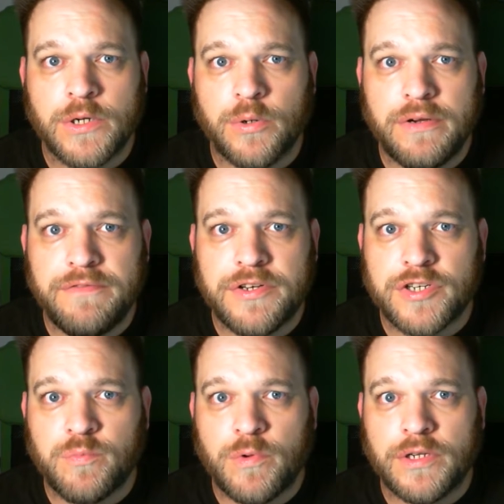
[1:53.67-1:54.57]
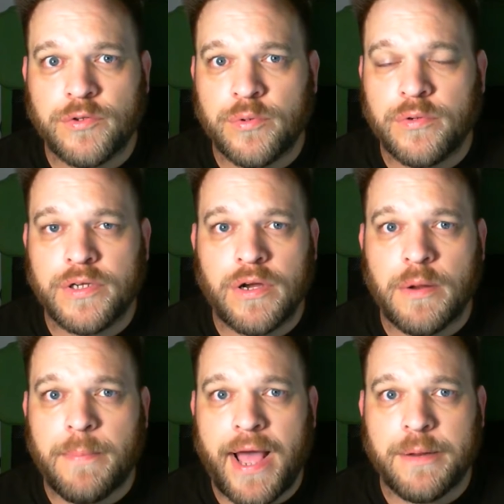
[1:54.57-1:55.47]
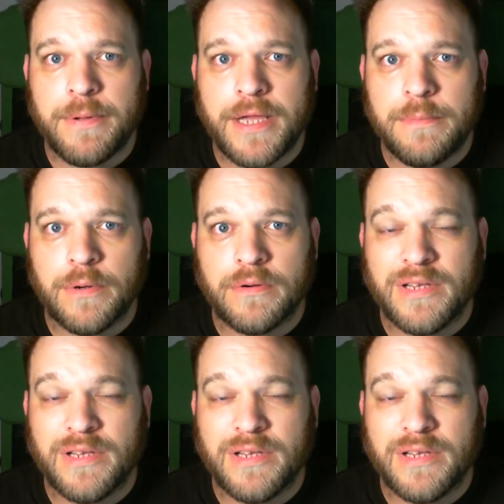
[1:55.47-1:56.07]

or even just while doodling on a pad of paper,